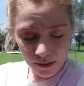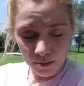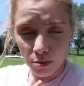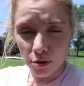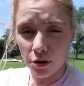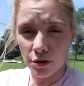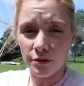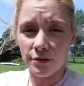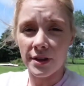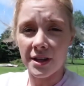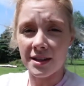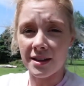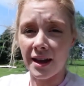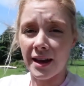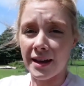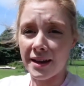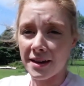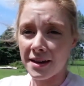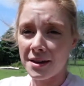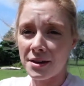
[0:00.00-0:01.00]
perfect
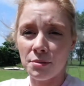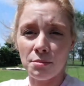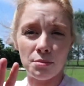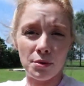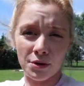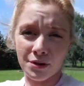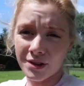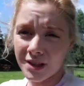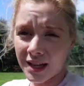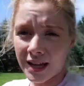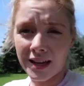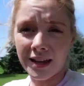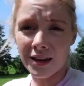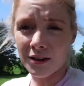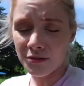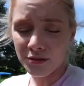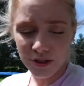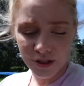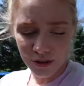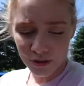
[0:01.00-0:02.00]
like birthday
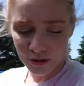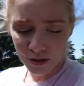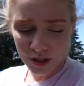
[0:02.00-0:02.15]
gift too,